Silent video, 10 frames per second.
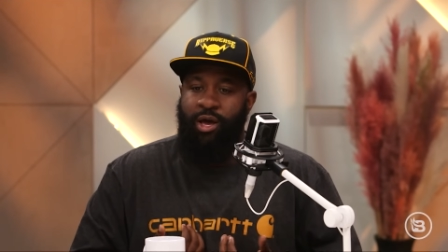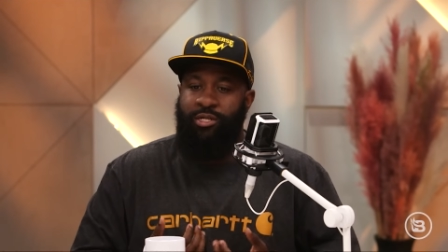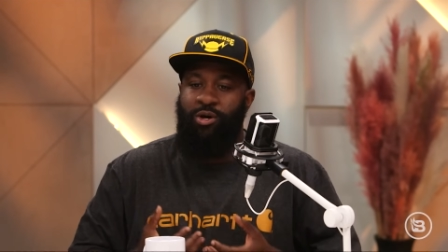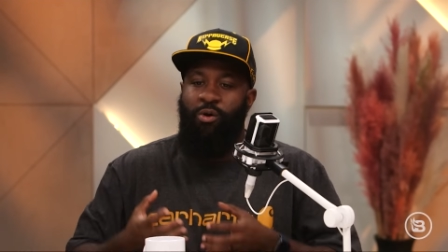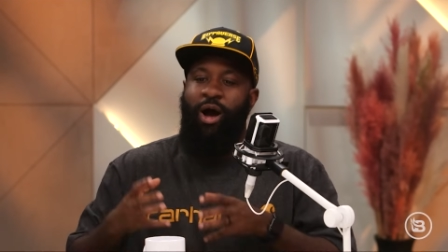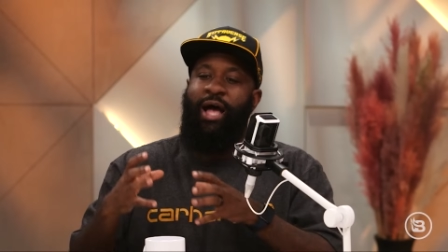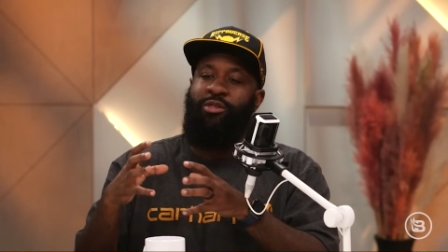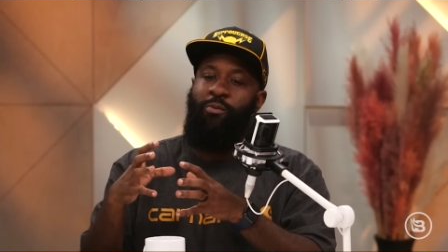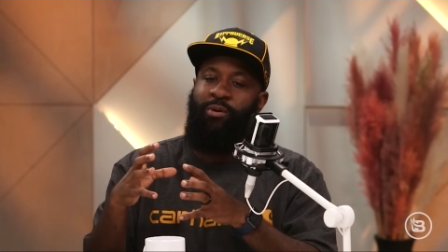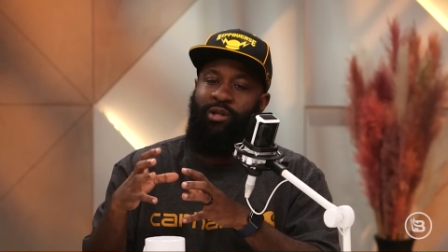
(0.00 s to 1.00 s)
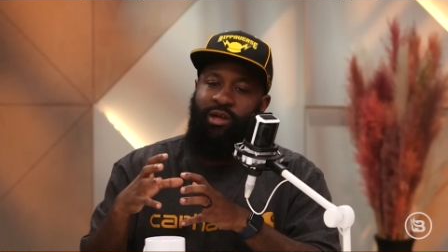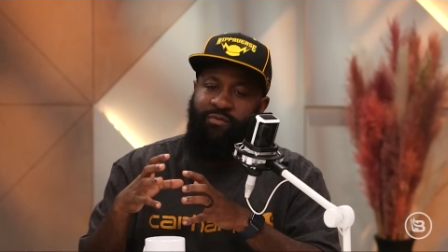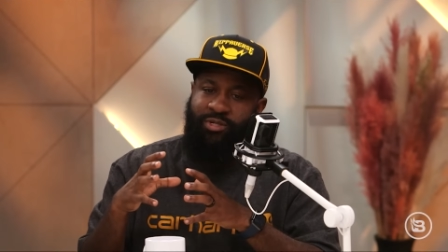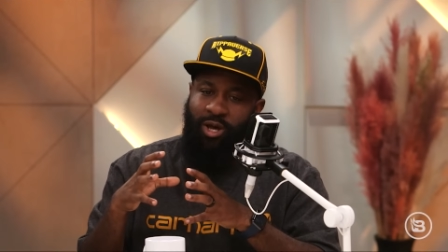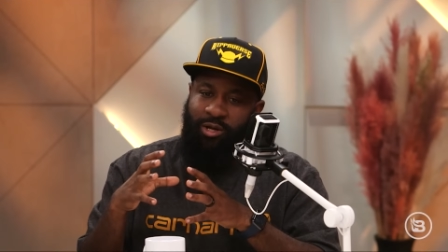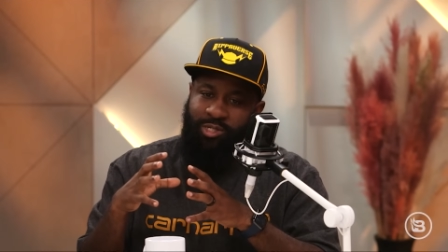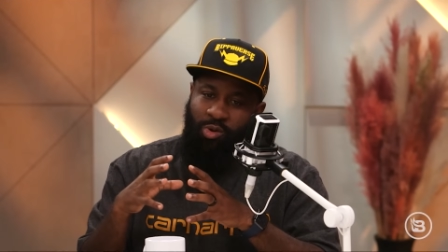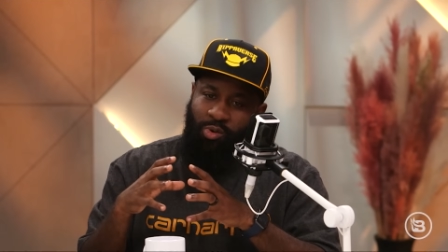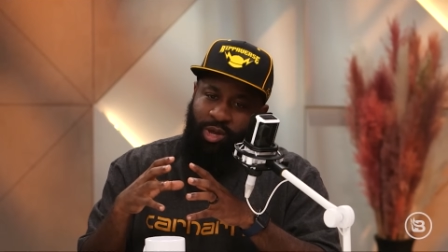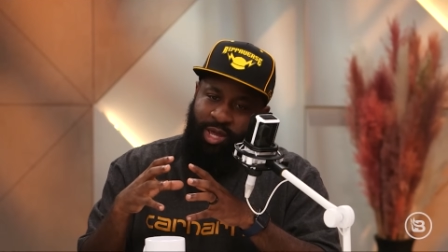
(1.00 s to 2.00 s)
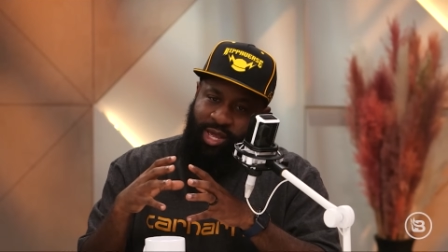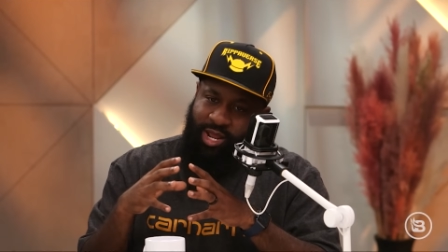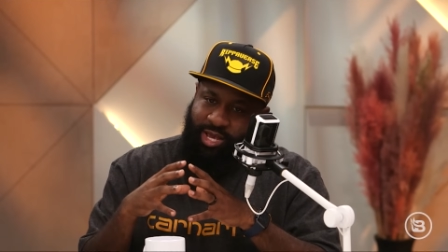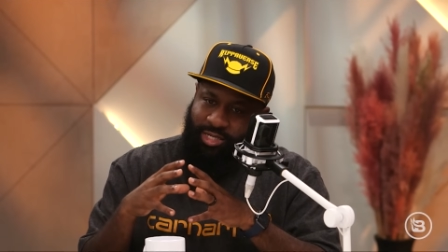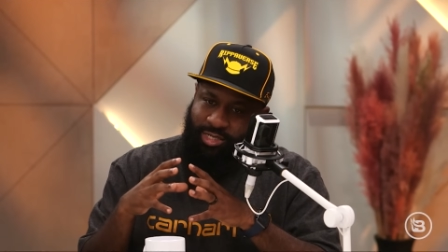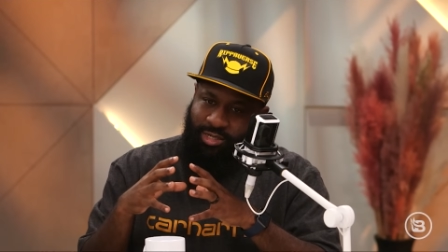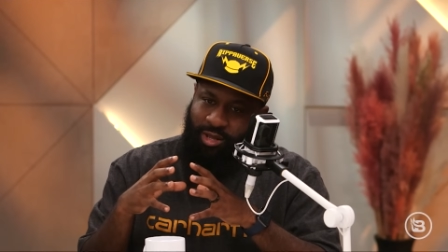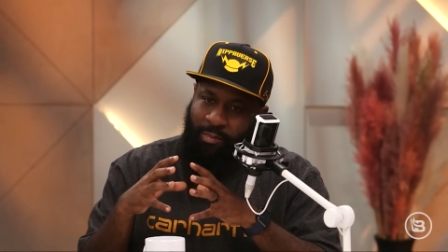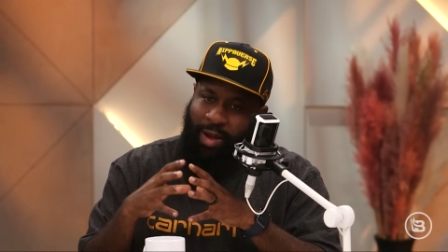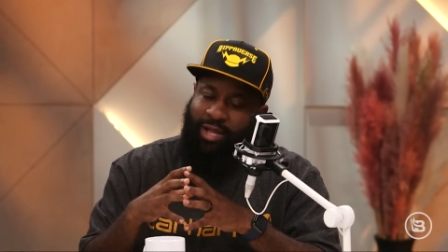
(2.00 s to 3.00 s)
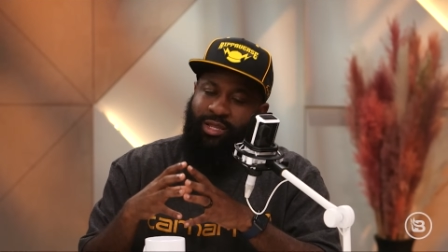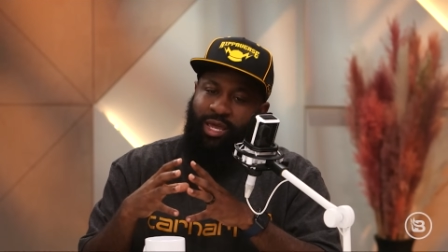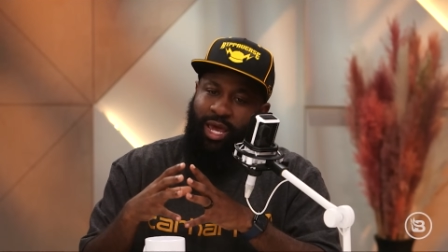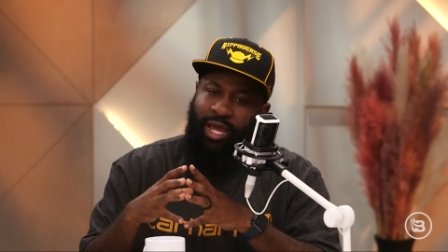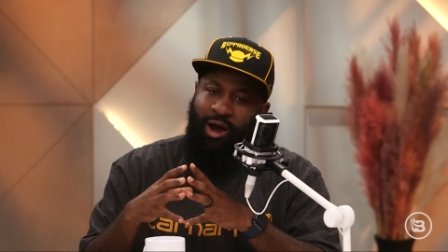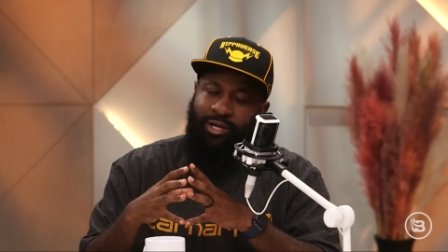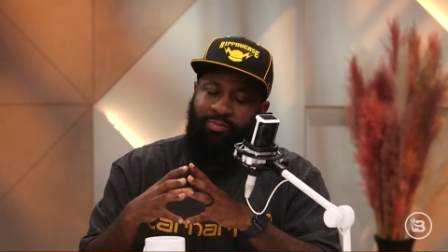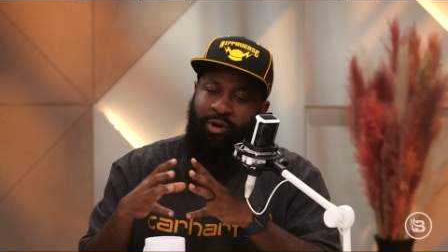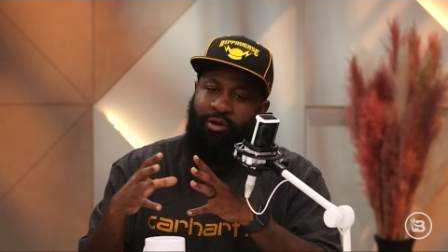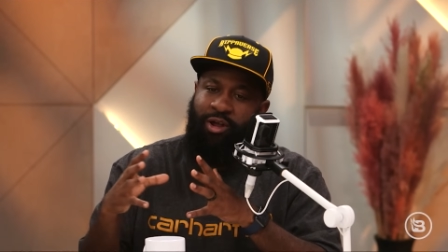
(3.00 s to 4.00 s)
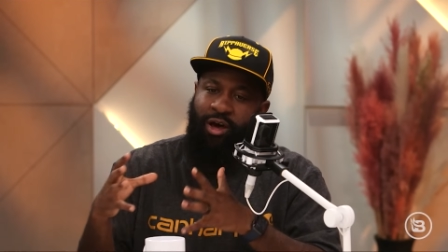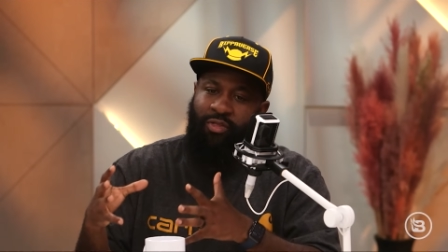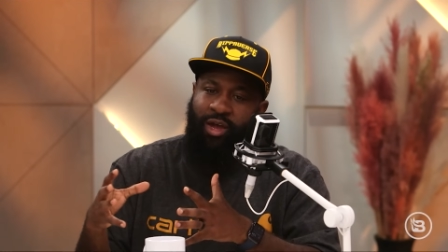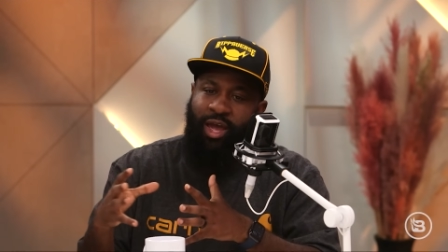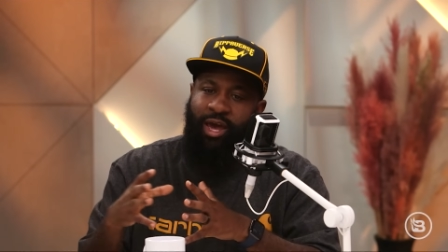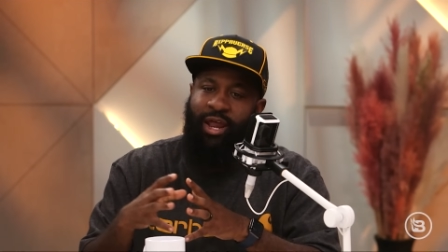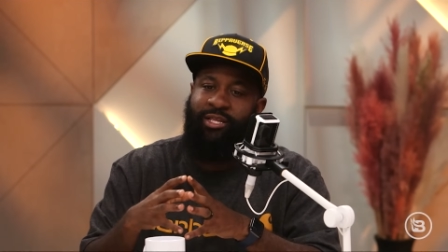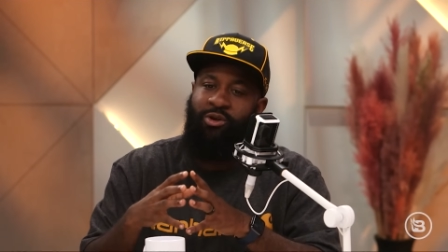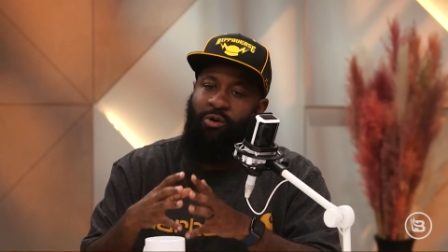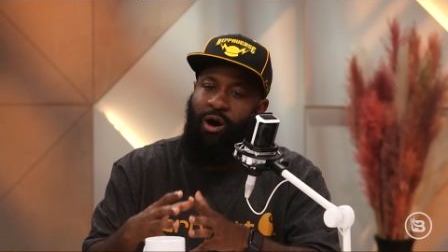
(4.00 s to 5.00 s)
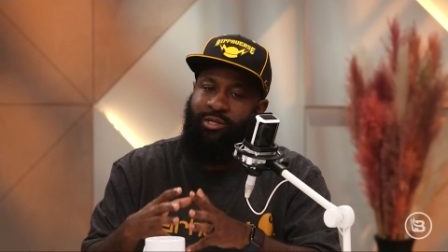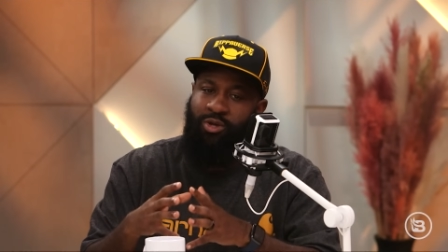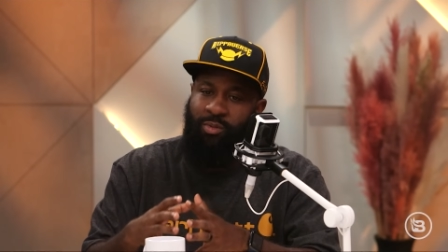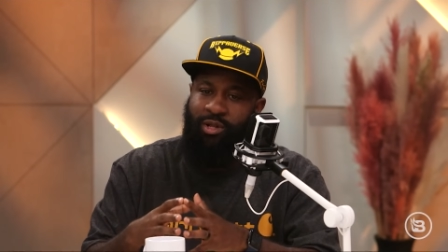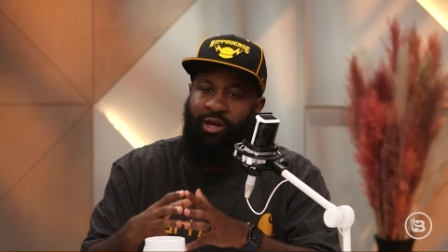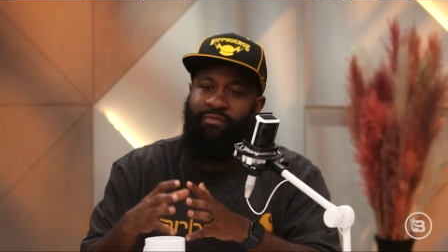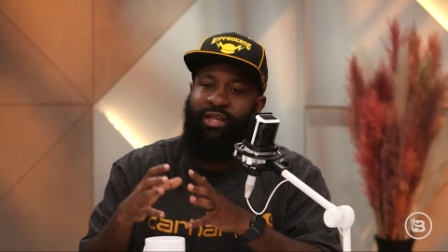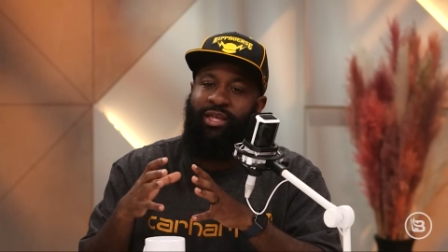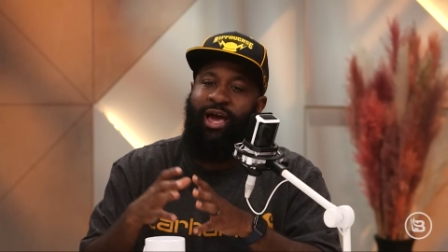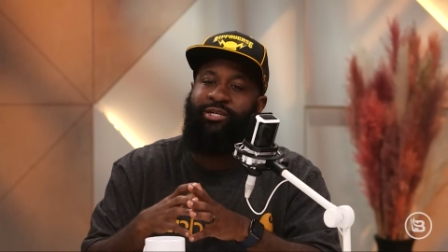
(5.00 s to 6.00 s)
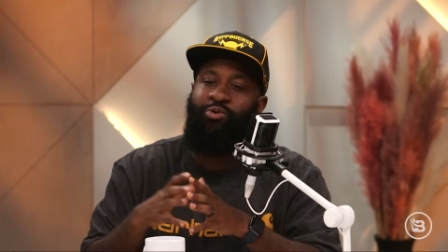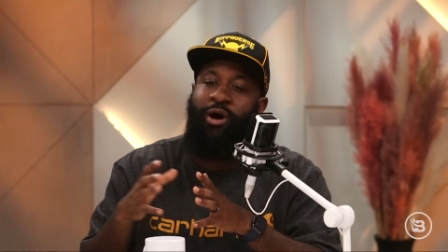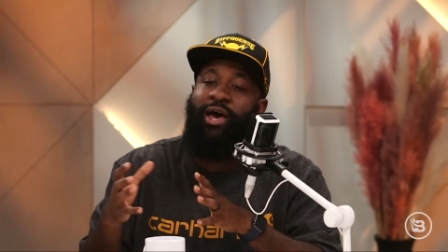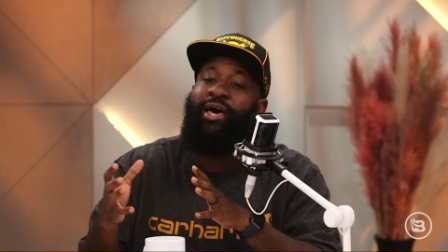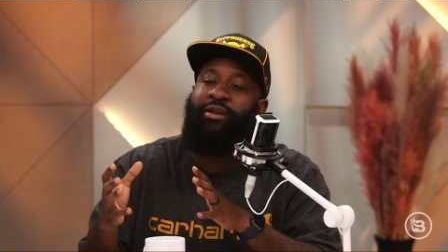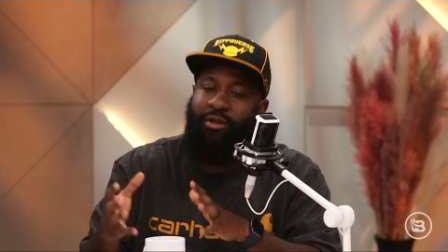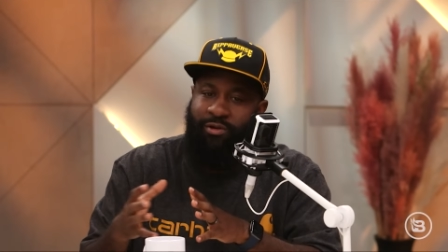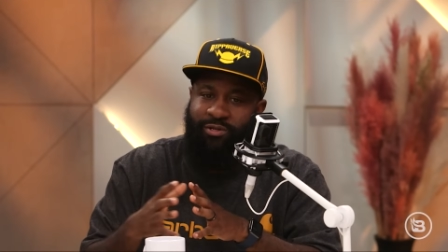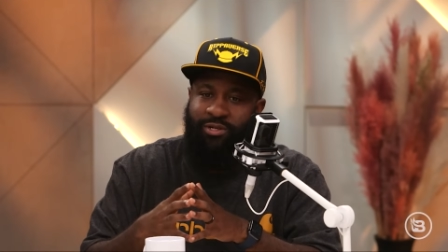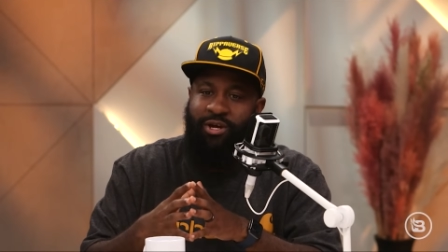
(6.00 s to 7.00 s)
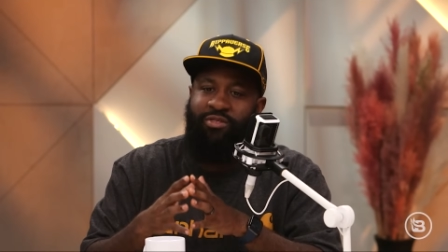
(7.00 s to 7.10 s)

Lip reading: So I do believe it is about the chaos, but on the other hand, I do also believe that the actual handlers,